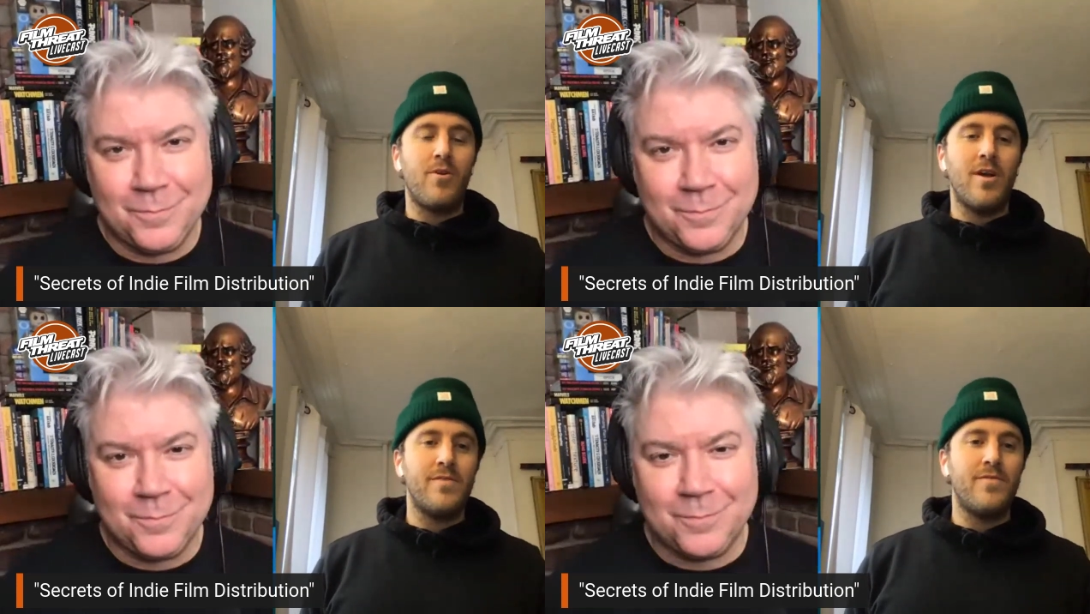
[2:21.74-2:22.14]

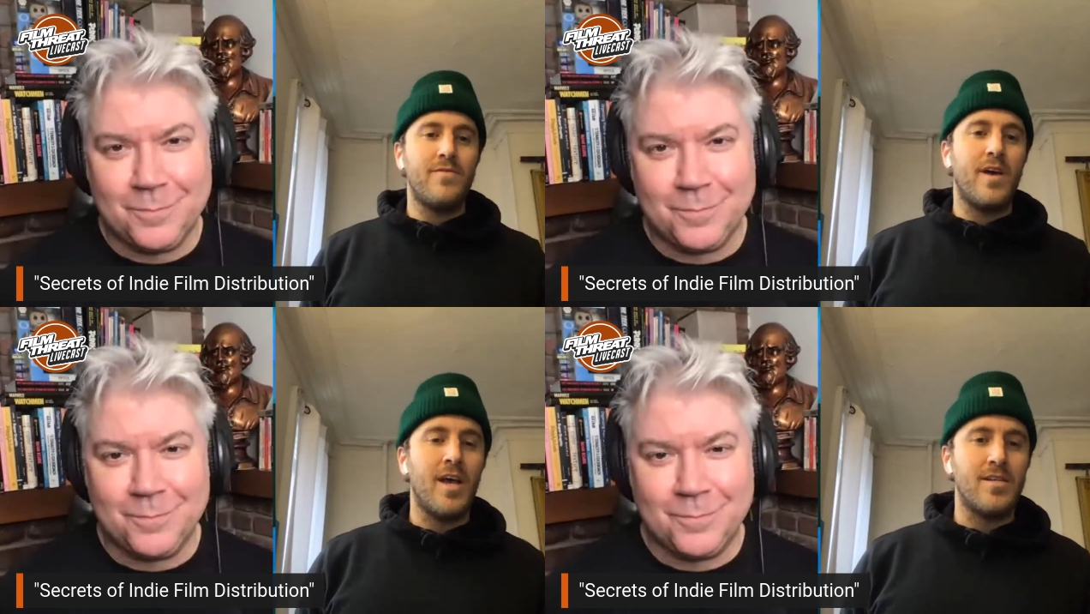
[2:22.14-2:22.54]
Speaker 1: as
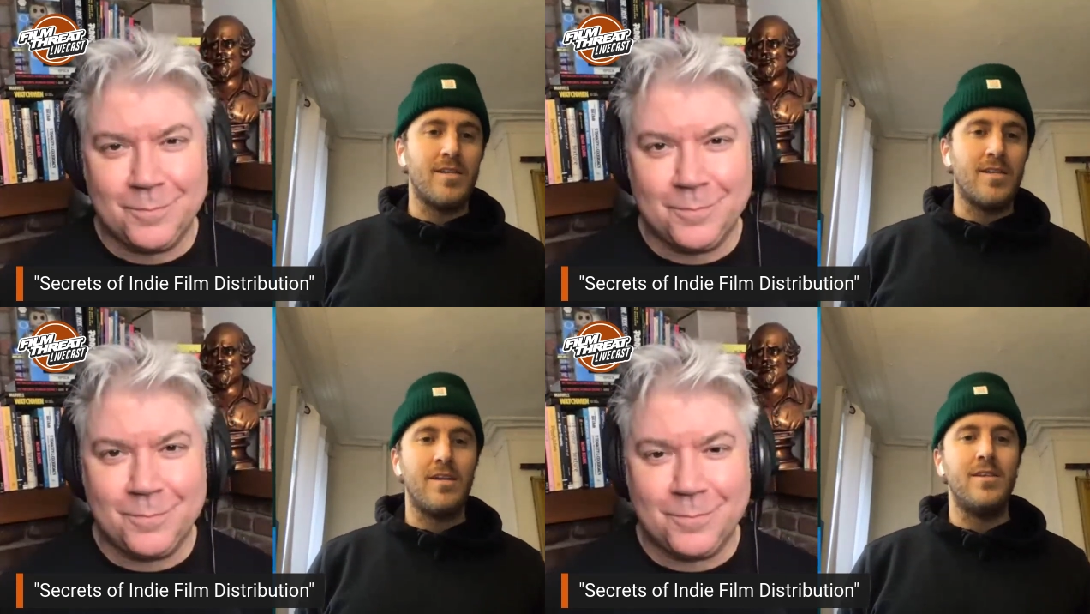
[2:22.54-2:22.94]
progressive
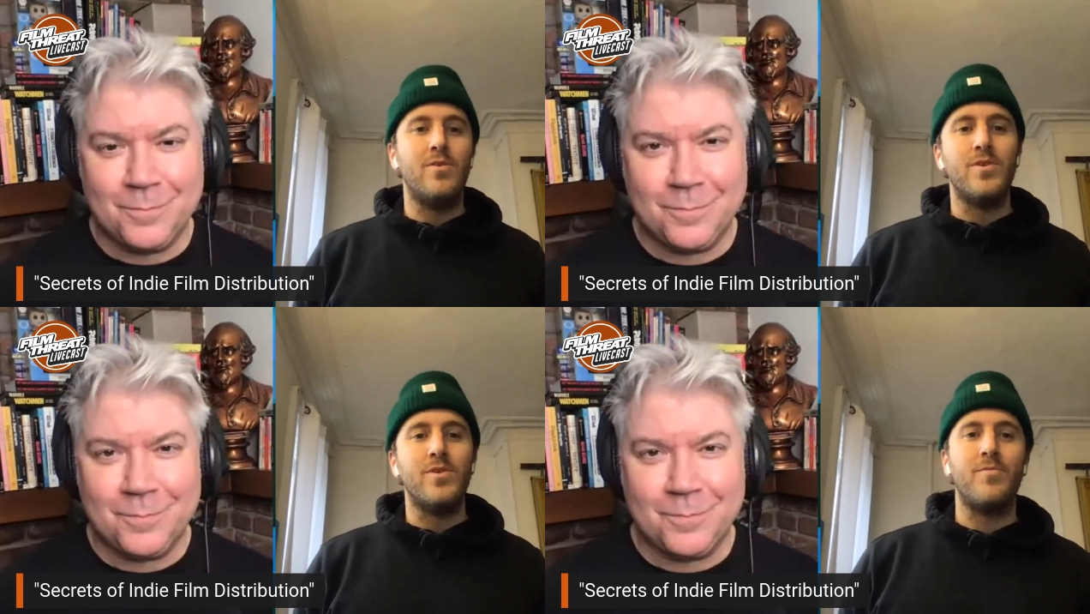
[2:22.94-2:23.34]
actually has to
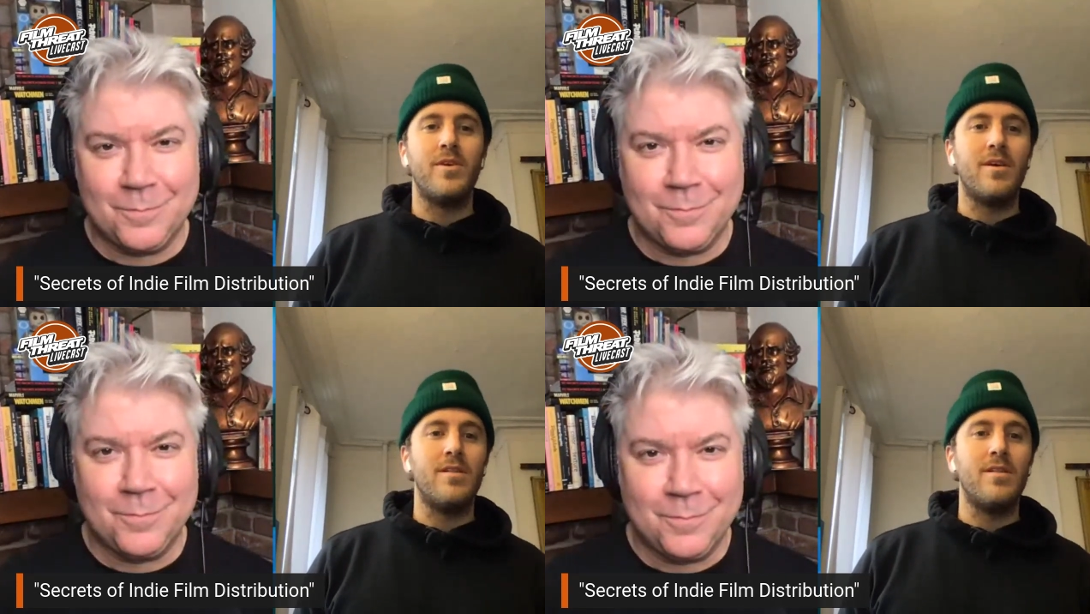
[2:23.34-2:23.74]
kind of deal
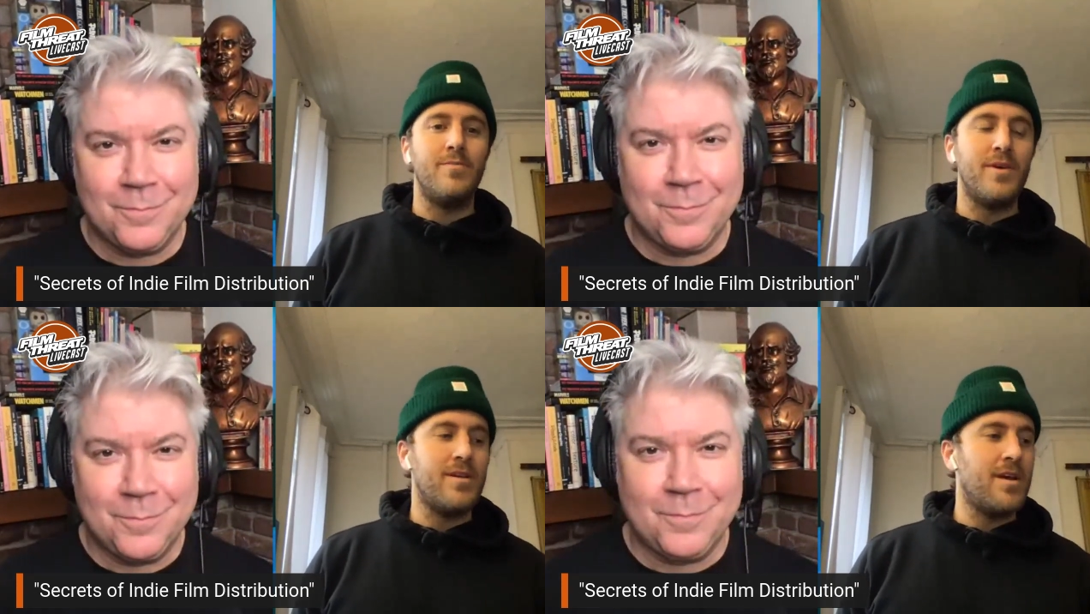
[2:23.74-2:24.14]
with something
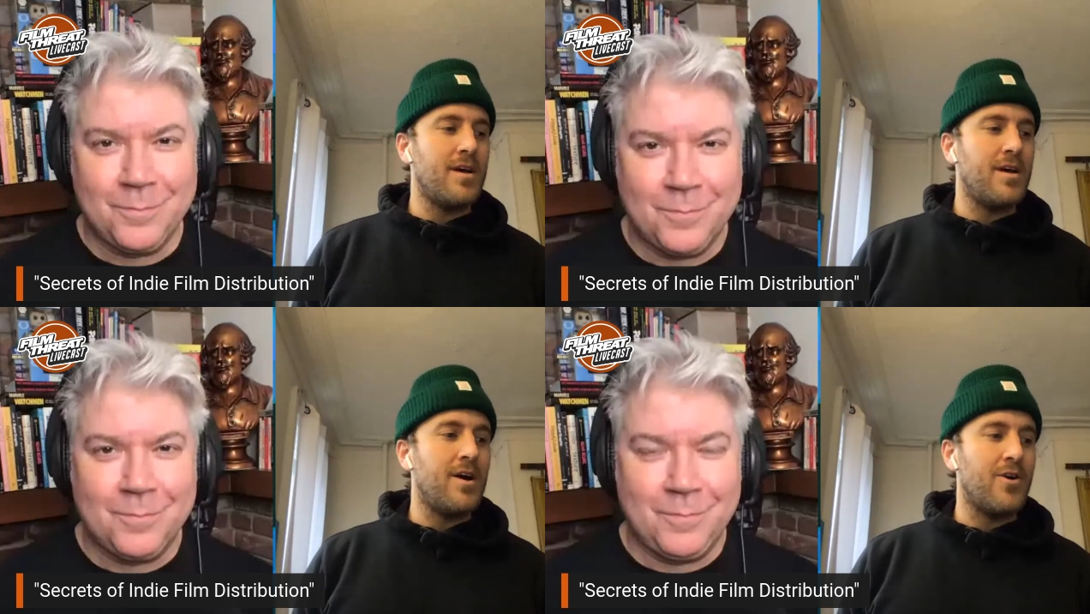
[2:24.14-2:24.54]
a little
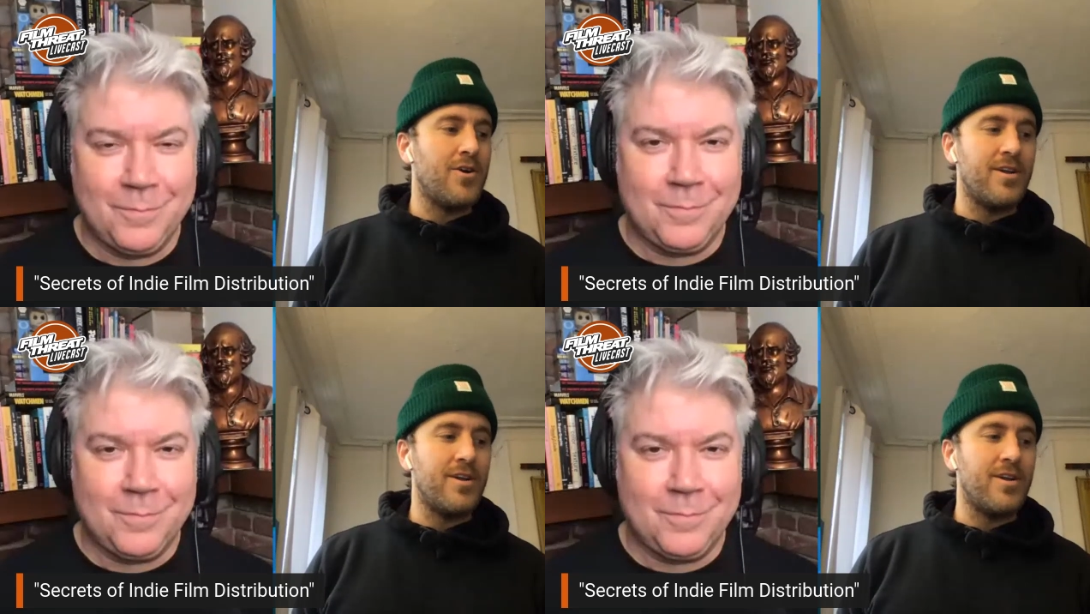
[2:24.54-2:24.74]
bit uh,